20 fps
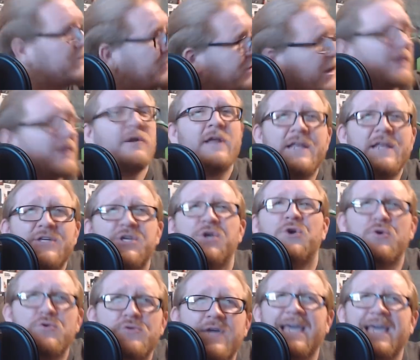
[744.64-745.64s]

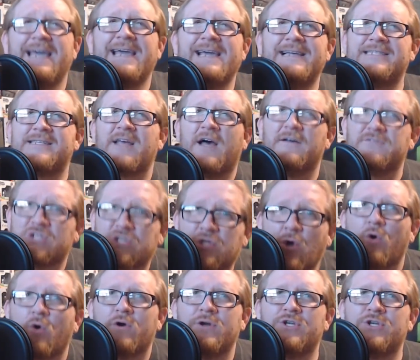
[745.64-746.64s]
32 gigs of
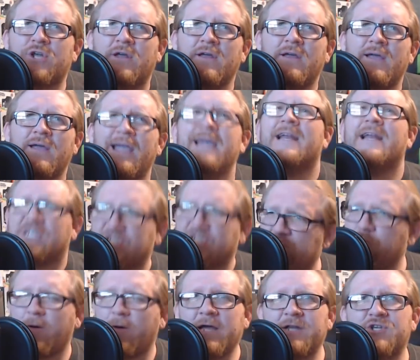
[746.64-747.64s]
storage in a
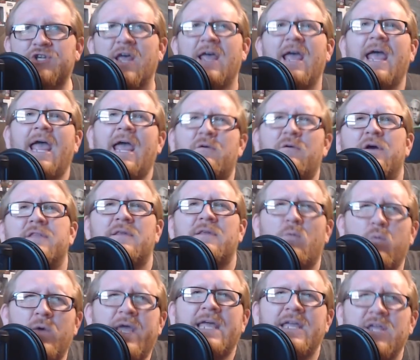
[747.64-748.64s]
Switch, and when the
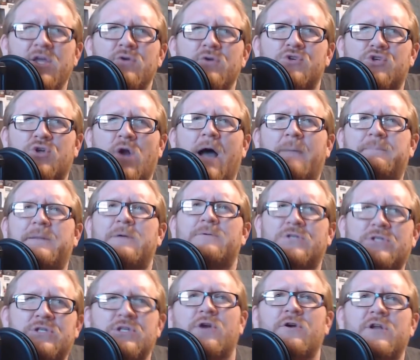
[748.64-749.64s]
Wii U dropped, it
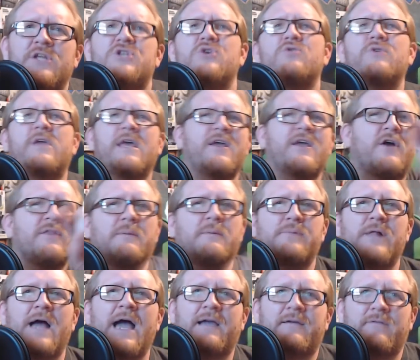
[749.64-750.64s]
was 32 gig on the
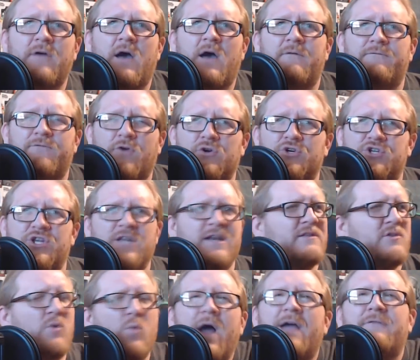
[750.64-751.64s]
black version,
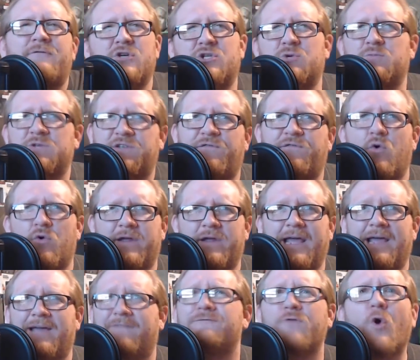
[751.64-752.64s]
and the white version was 4
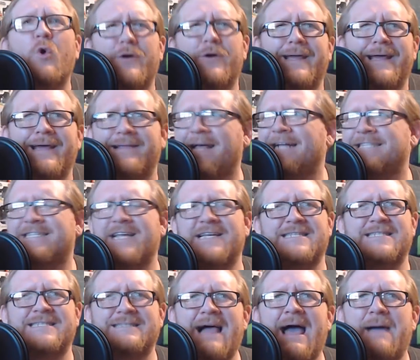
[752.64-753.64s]
gig. 4 gig. That's a
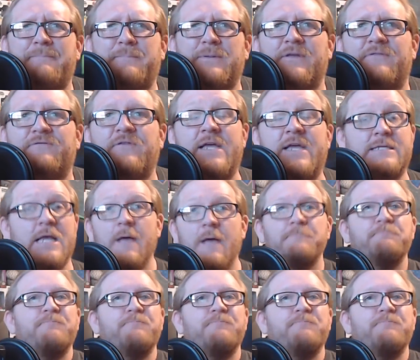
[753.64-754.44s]
slap in the face.